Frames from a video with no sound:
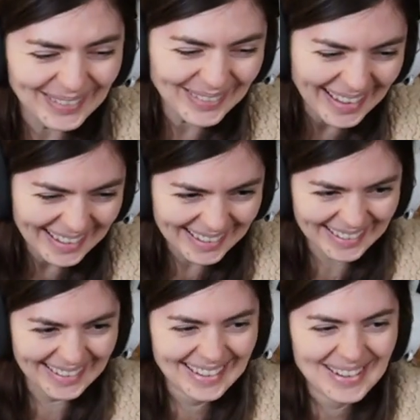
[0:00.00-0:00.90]
so like
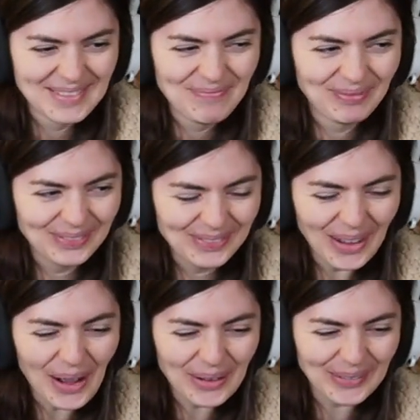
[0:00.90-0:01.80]
so,
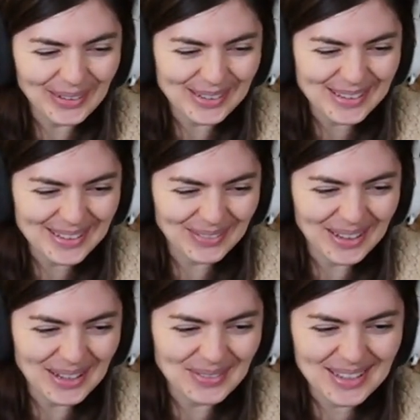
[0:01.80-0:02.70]
awkward
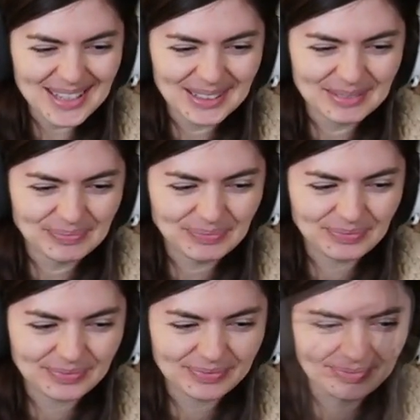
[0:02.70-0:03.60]
sometimes. To get
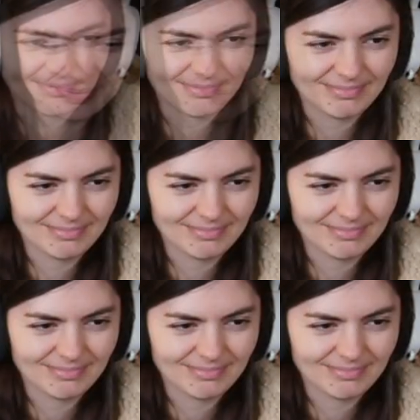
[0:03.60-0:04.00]
about using the sun.